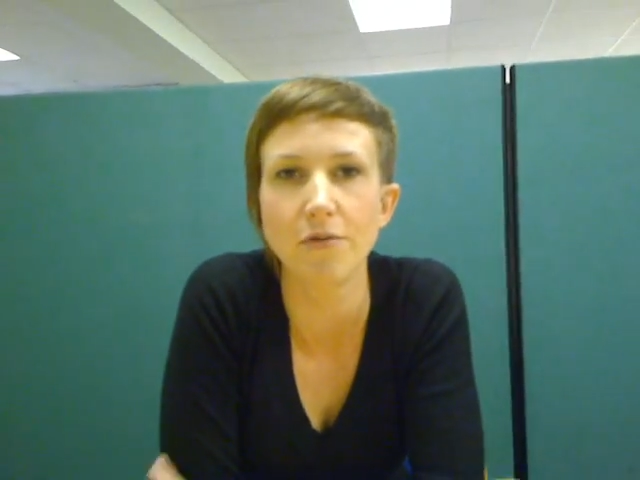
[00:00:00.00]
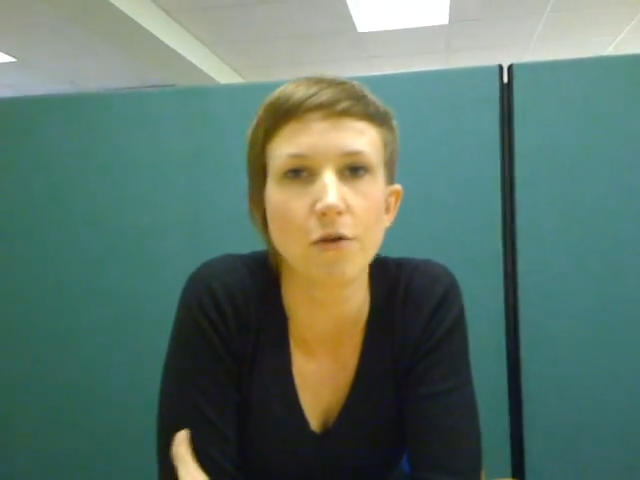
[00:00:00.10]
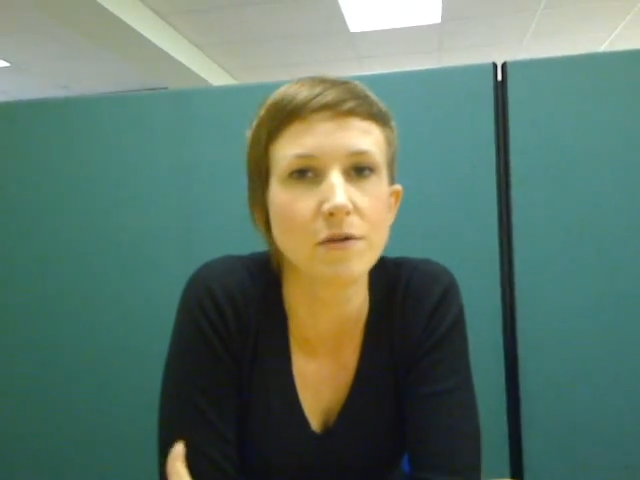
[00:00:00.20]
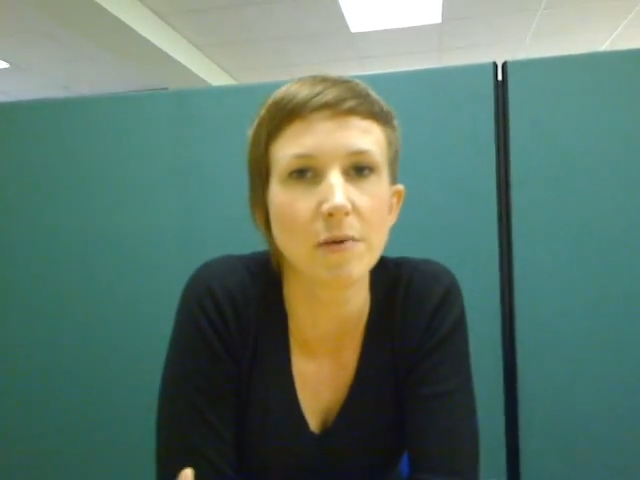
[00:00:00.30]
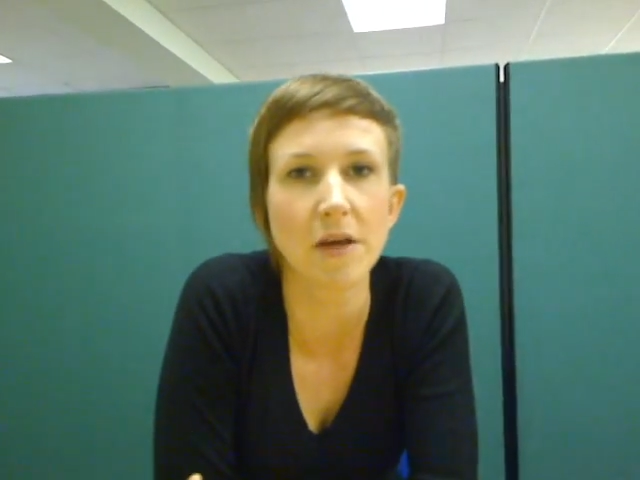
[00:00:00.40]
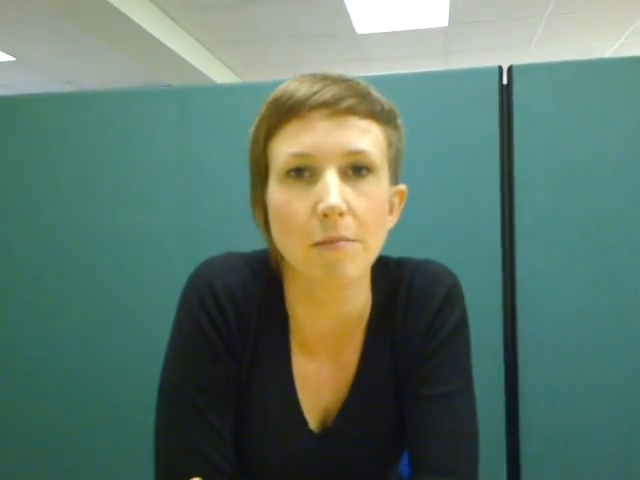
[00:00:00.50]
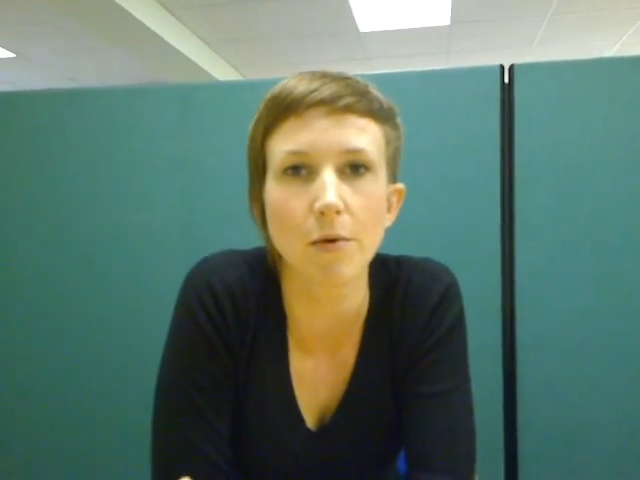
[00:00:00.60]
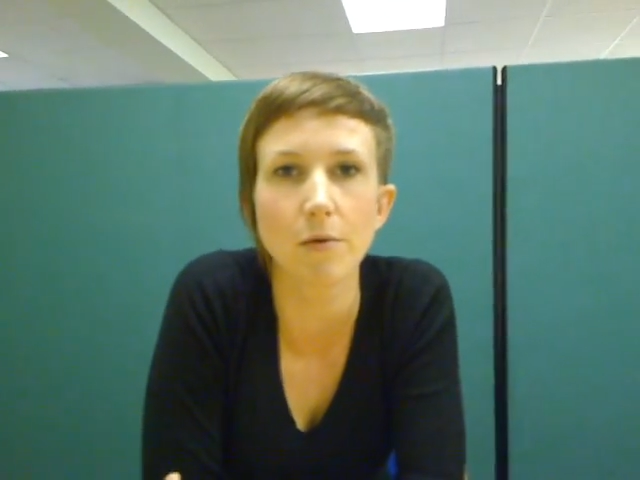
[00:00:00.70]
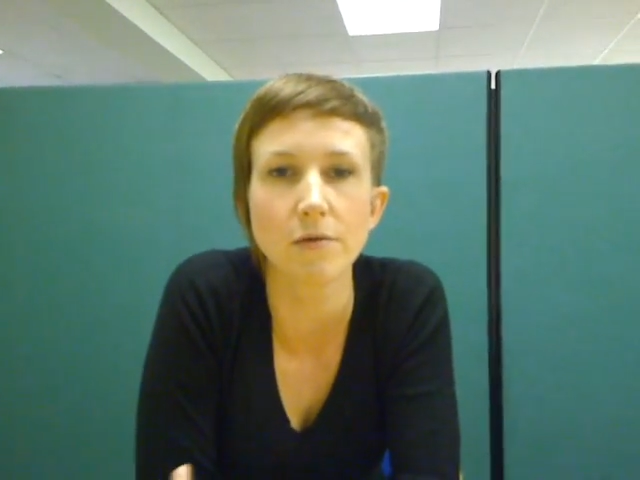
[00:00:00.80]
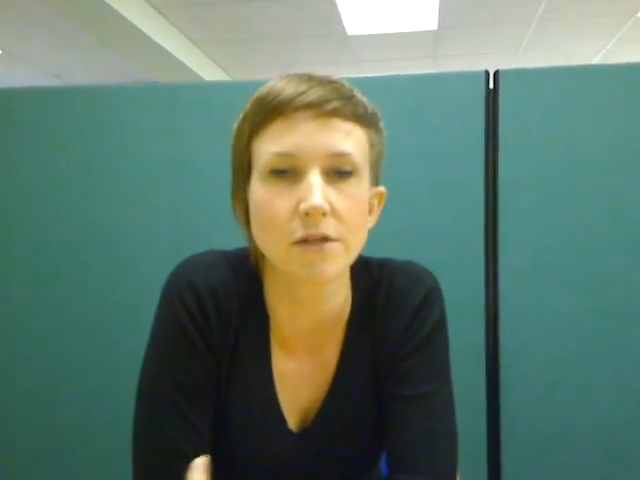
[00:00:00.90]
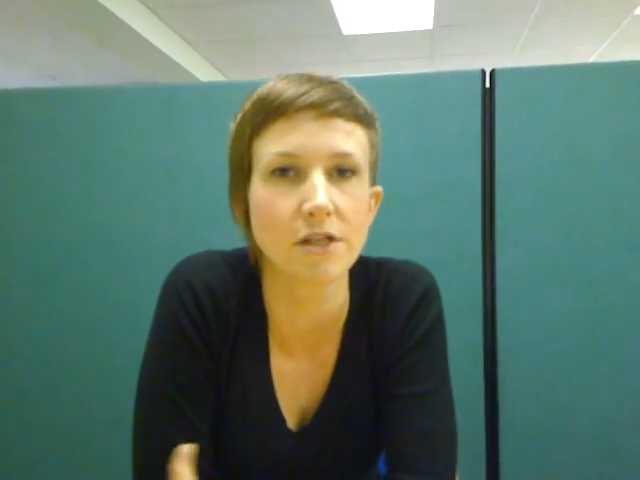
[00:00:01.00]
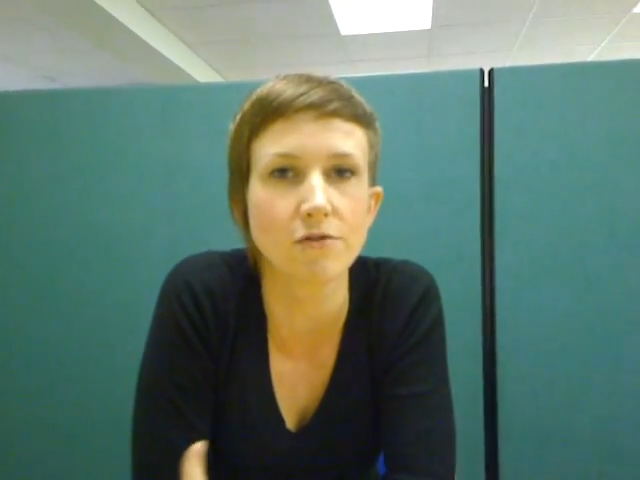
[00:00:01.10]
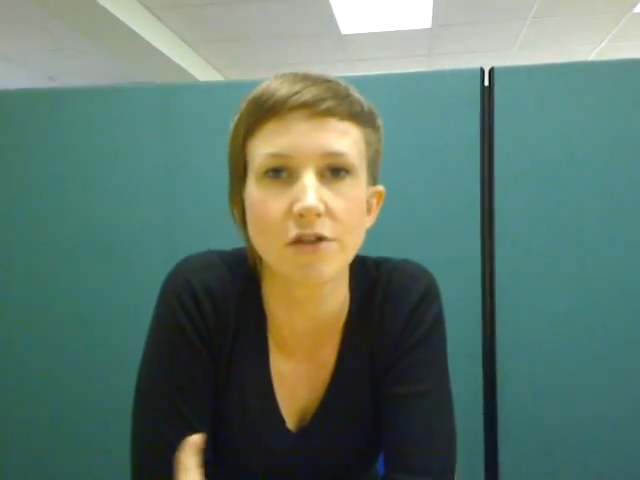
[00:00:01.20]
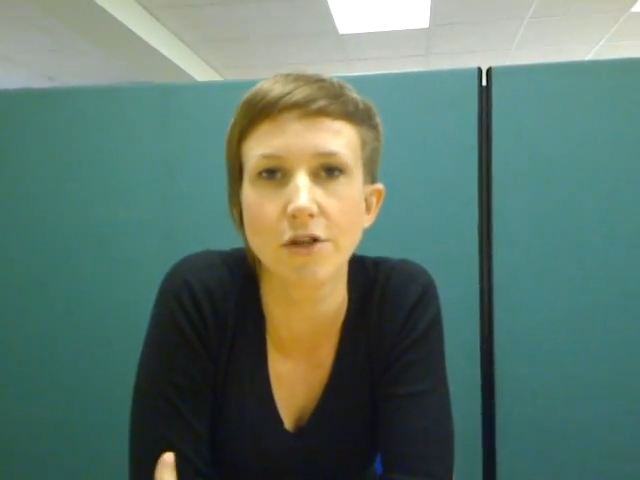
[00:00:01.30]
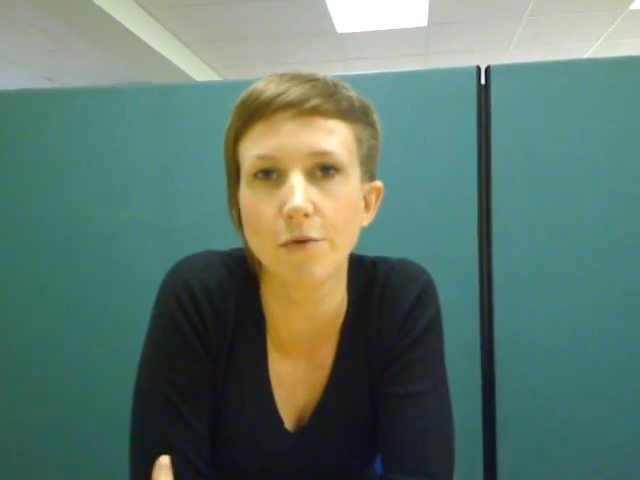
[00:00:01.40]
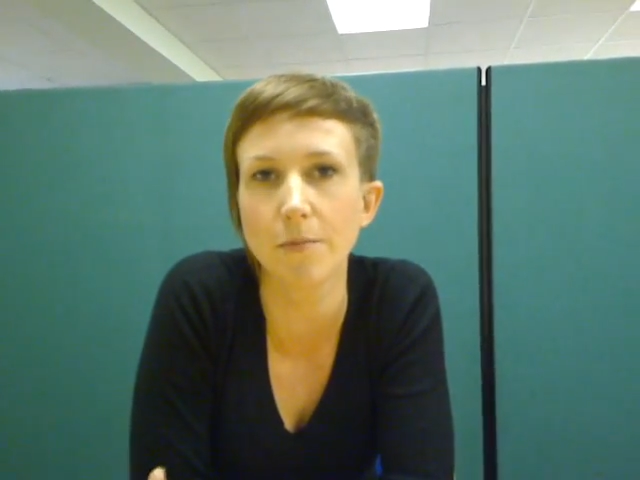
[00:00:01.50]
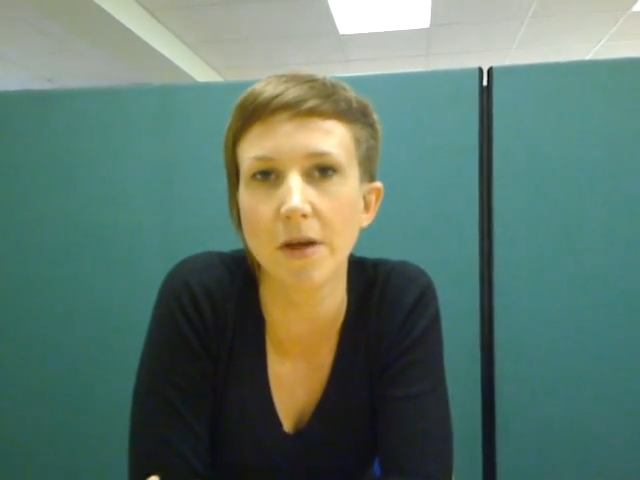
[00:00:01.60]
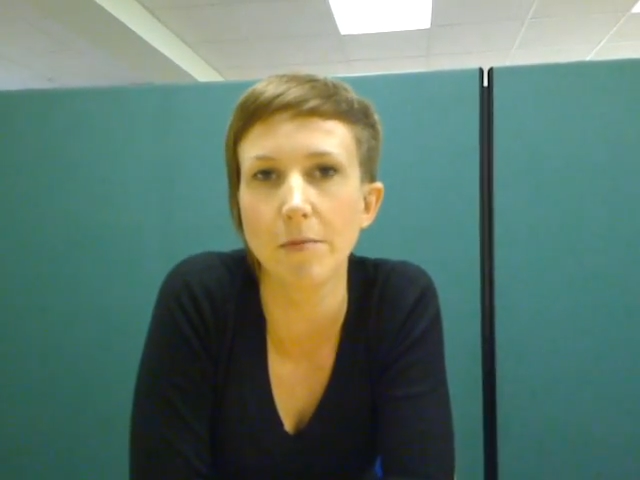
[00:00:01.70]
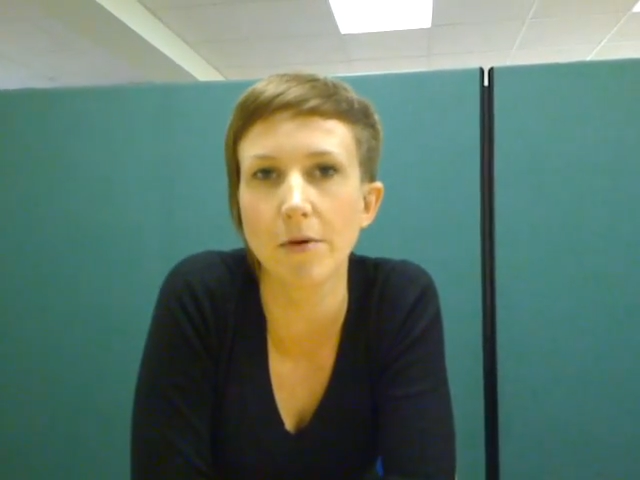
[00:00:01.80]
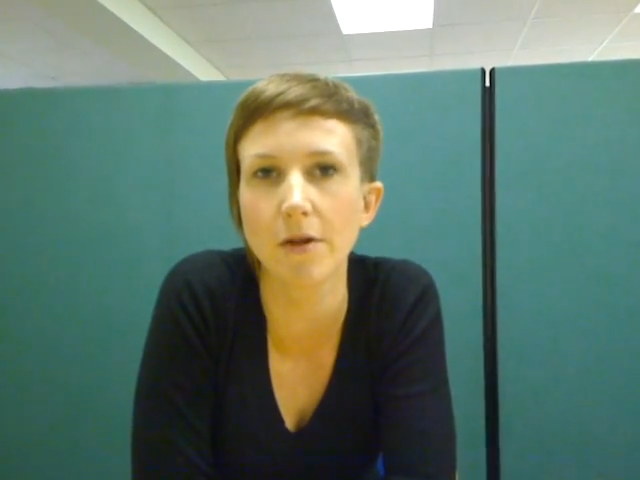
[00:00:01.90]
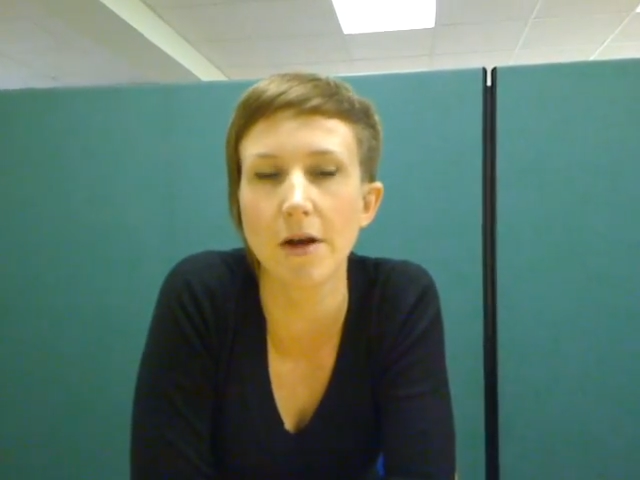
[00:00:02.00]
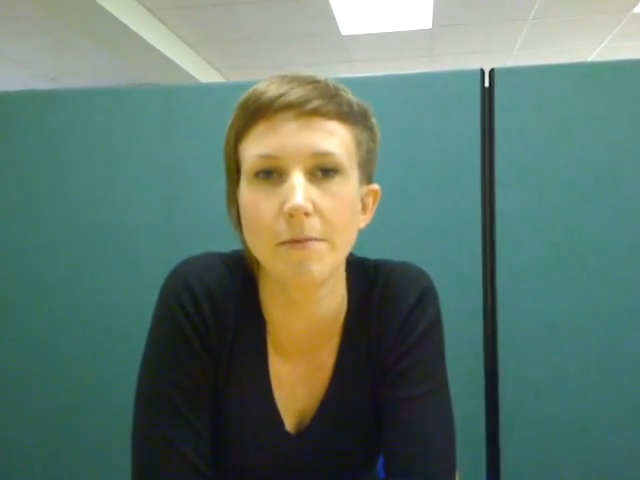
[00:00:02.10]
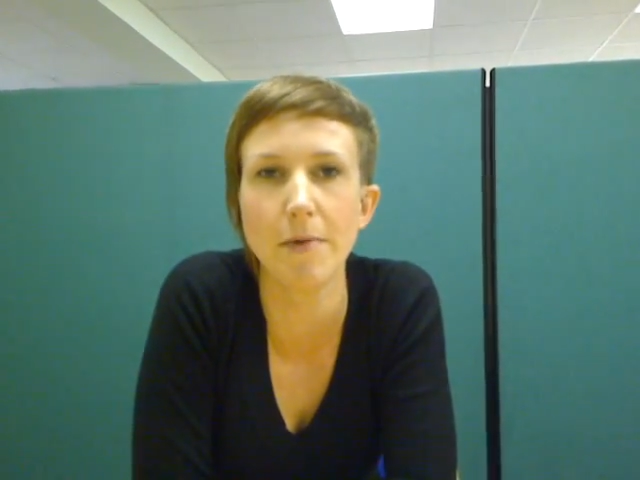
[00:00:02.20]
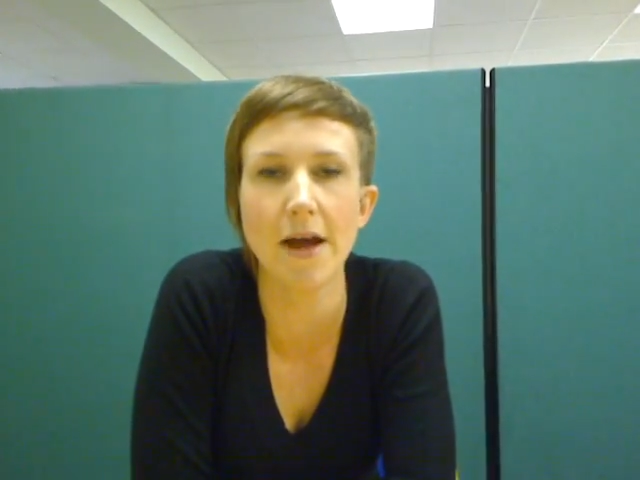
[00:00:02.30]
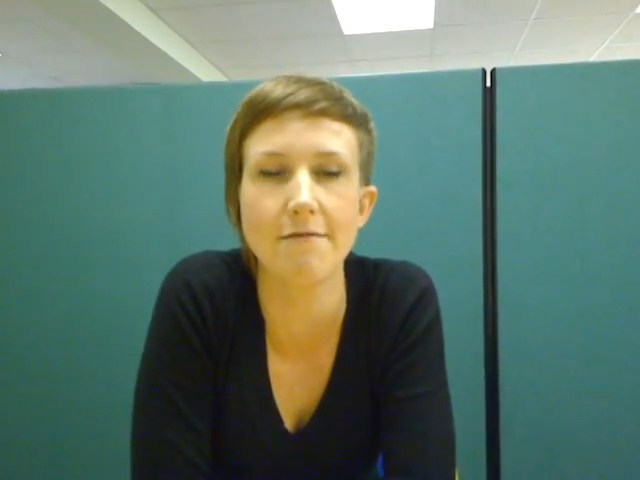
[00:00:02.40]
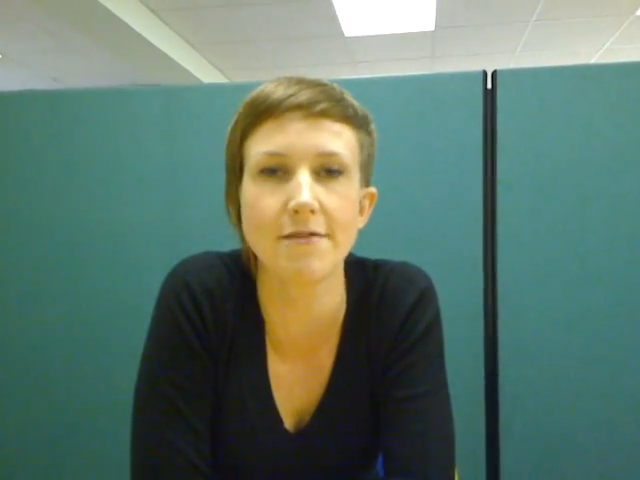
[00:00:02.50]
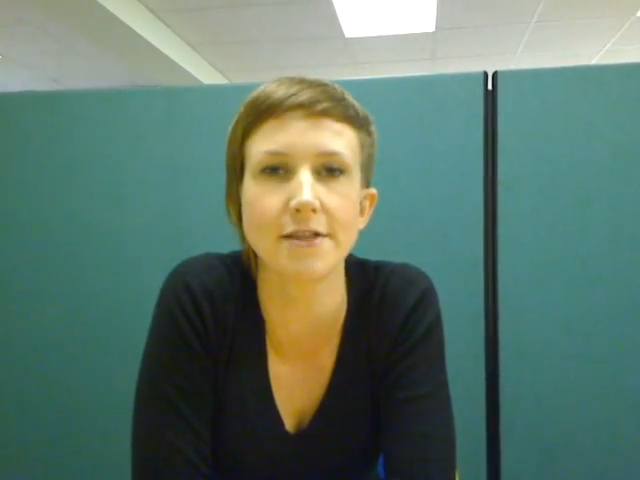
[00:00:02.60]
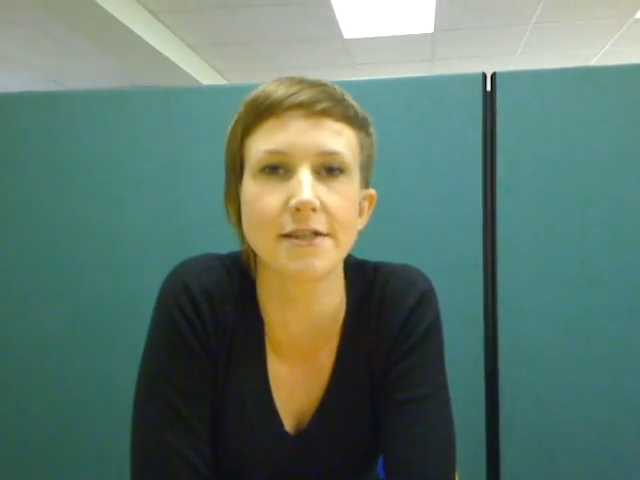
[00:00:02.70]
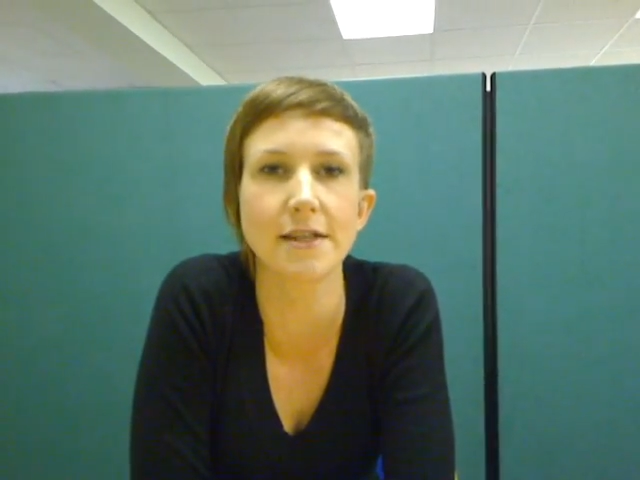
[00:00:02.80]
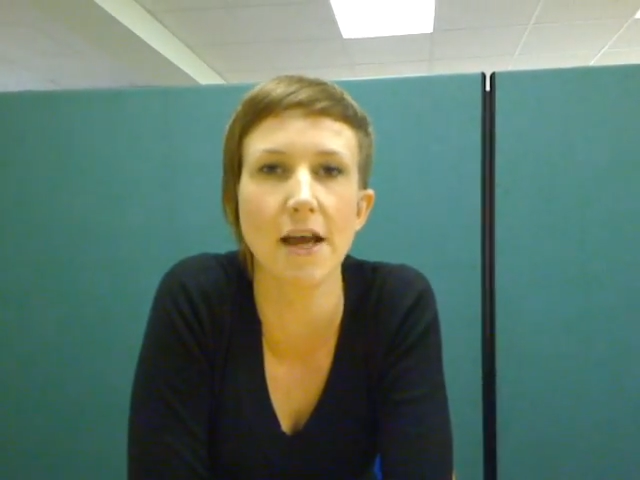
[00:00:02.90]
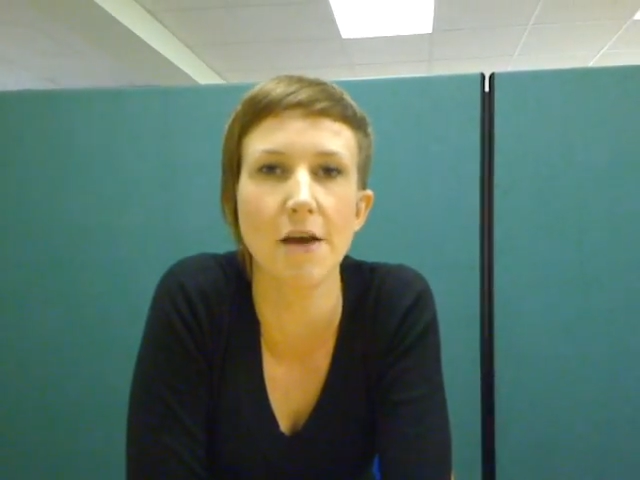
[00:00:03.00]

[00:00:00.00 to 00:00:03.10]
those people, children and young people and parents,